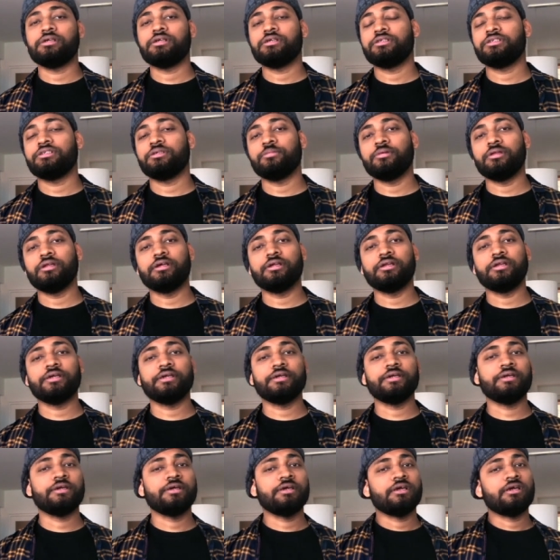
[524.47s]

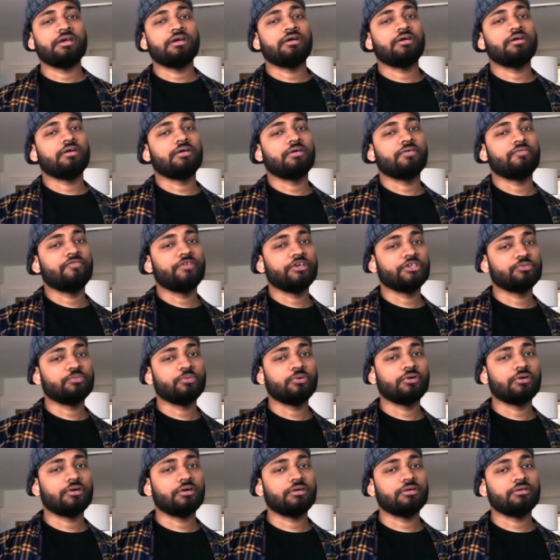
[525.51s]
Similarly,
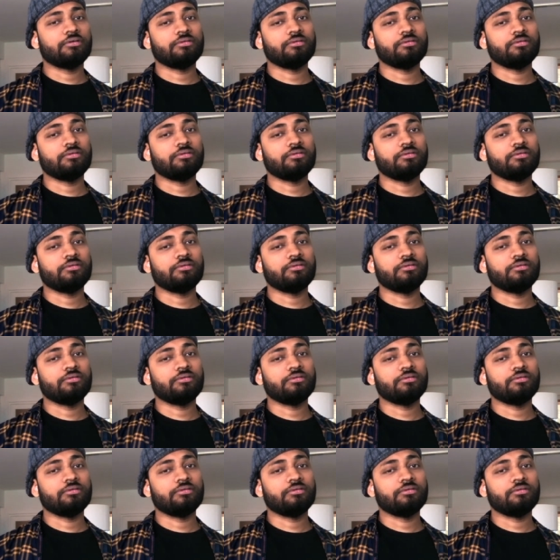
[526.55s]
Facebook,